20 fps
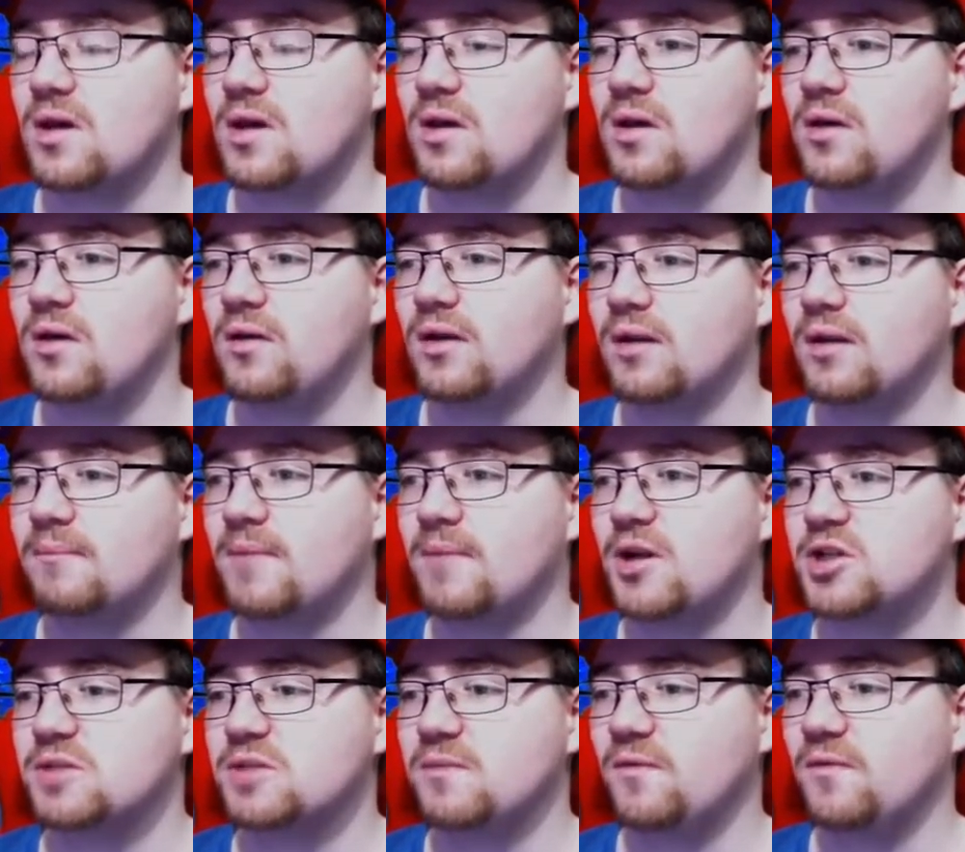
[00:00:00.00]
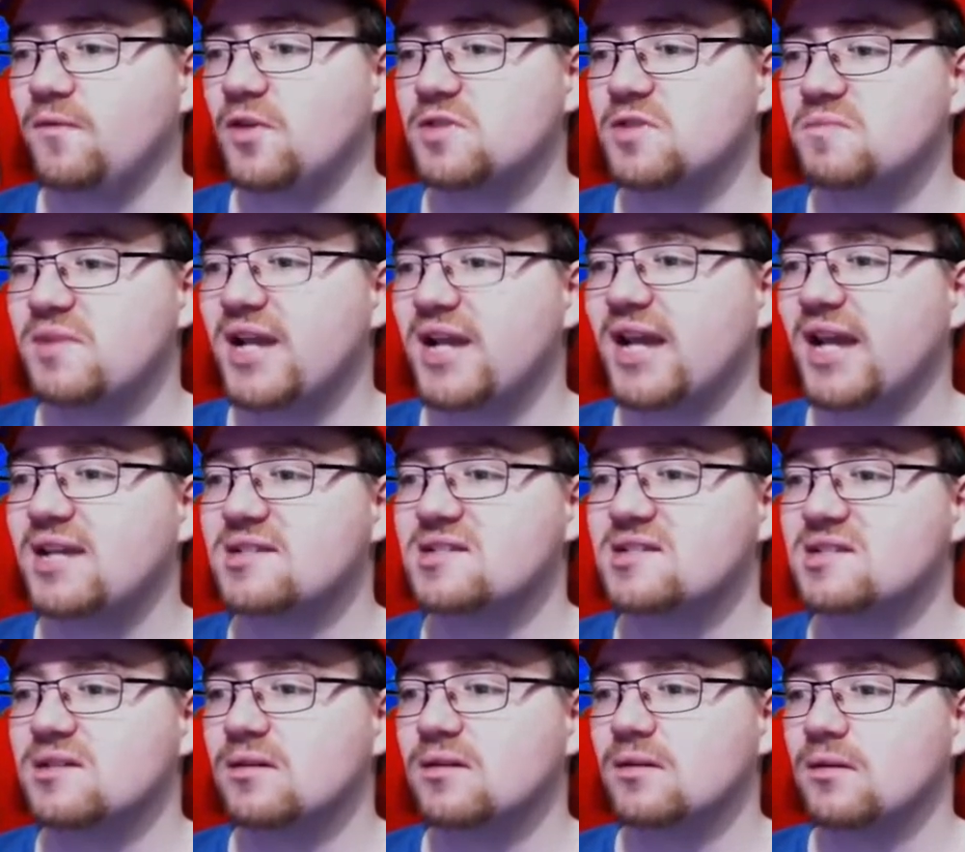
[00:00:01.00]
Oh, got Mushroom in first
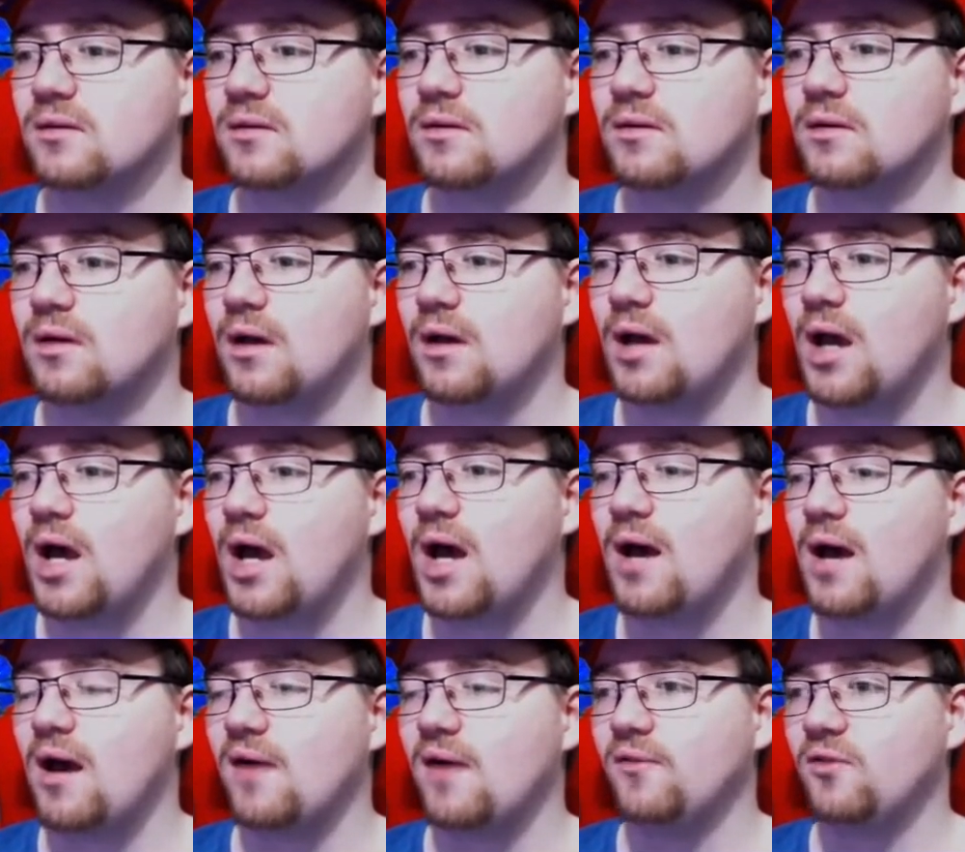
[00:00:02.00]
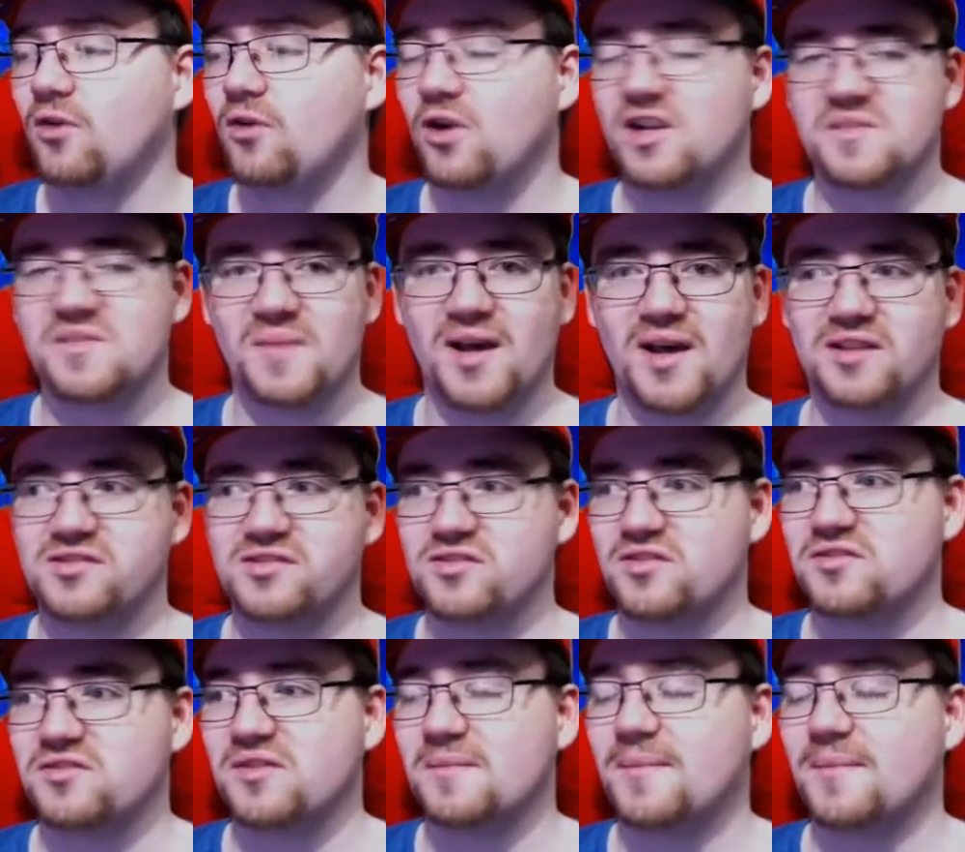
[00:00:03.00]
place. Oh, of course
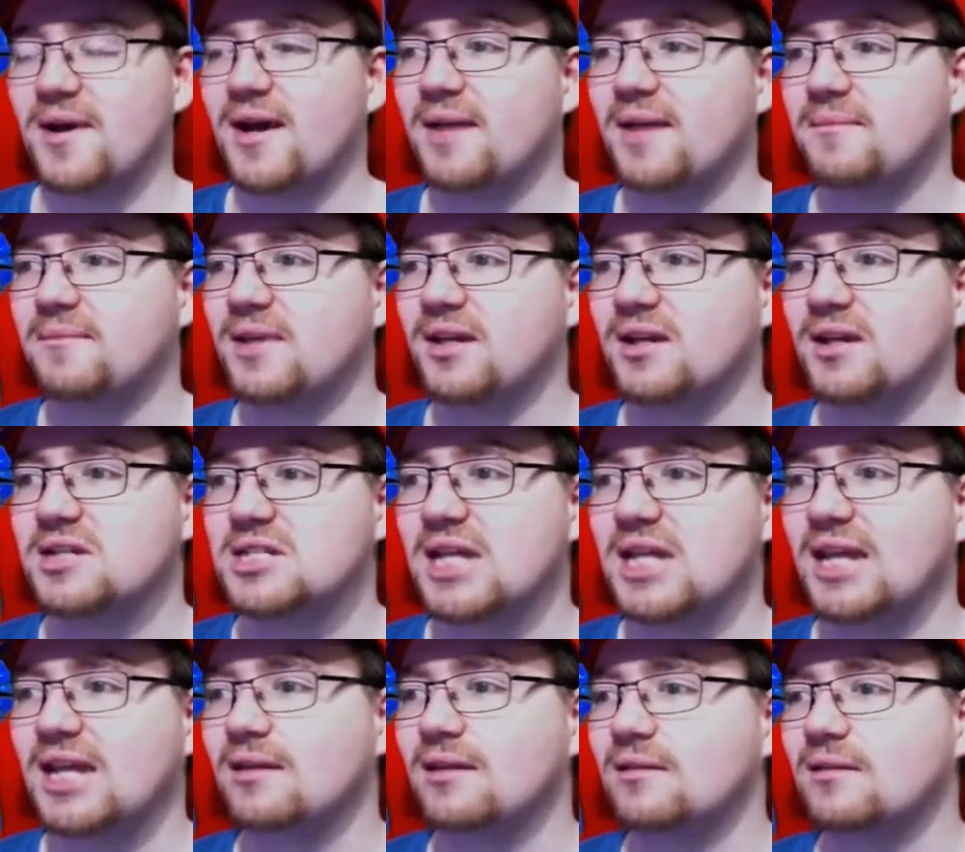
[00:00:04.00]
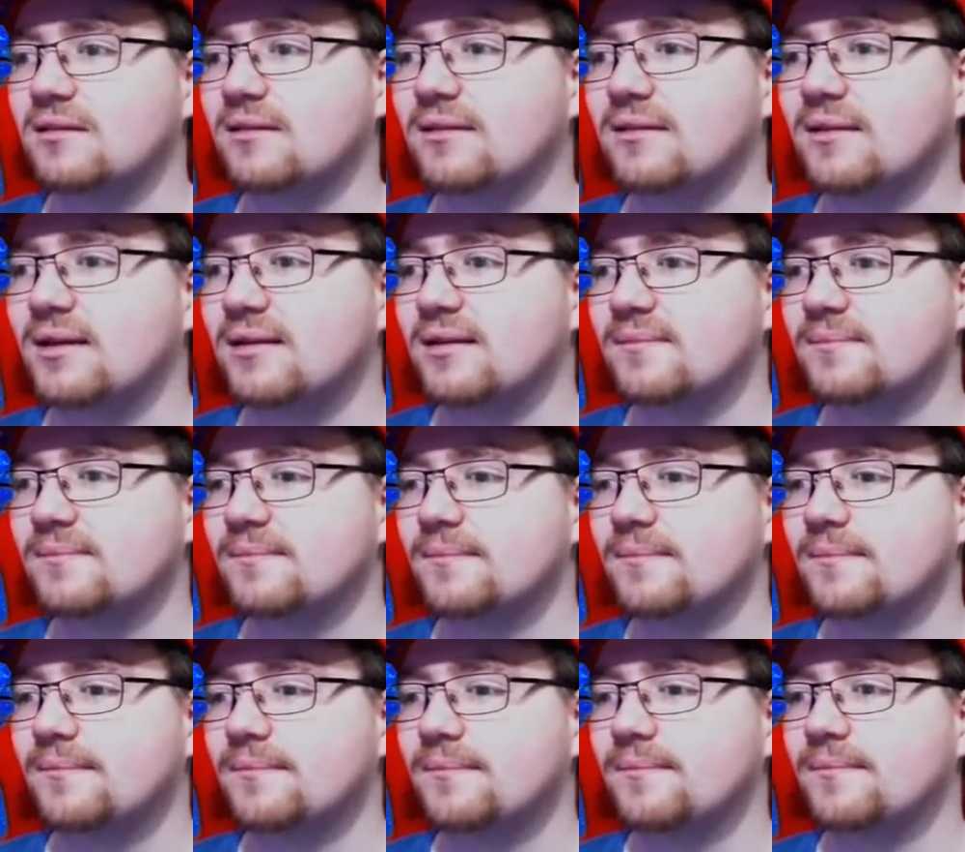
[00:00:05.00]
Bowser is right behind me. Gosh dang it. Alright.
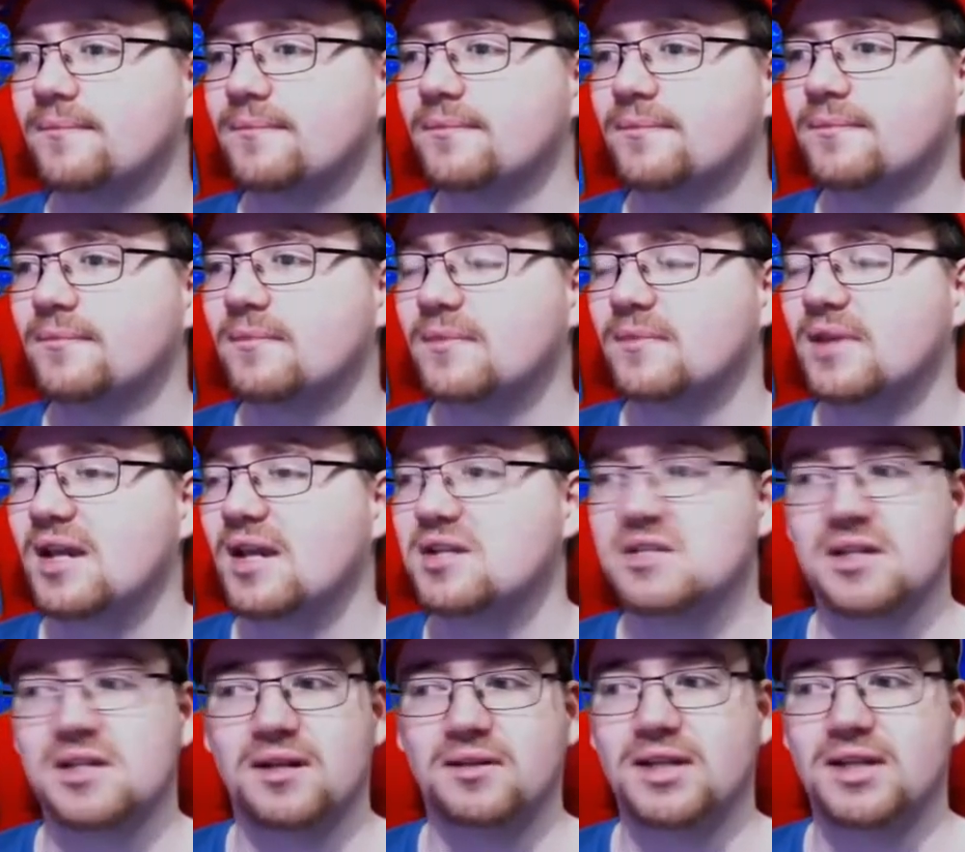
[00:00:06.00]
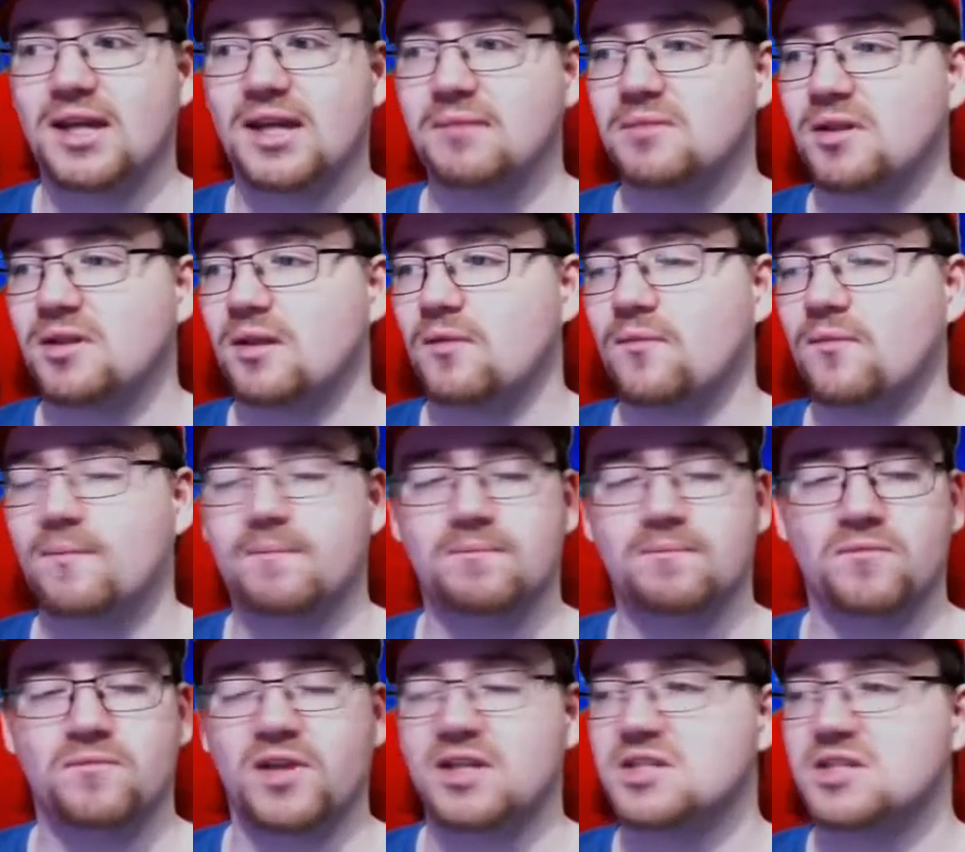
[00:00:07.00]
I should have kicked the
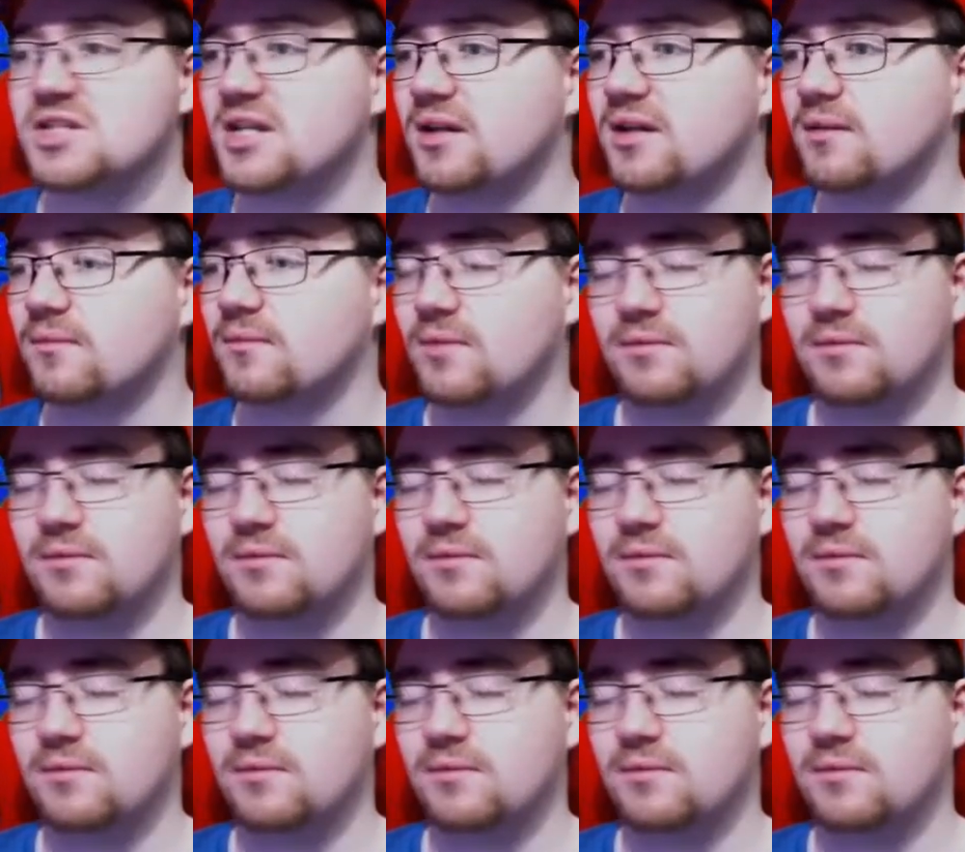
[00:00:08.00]
red shell.